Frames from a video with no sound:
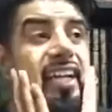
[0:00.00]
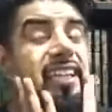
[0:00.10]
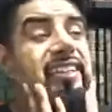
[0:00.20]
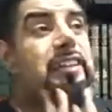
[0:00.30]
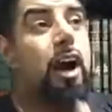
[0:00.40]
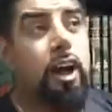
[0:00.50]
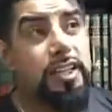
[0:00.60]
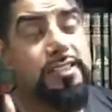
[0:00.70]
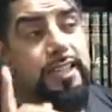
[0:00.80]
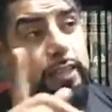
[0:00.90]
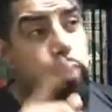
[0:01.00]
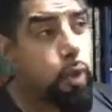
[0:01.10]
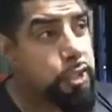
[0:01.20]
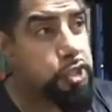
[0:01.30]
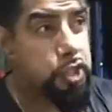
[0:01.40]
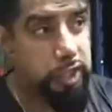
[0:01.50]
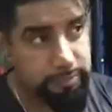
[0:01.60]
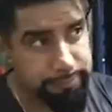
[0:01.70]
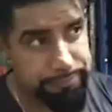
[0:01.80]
he's asked a question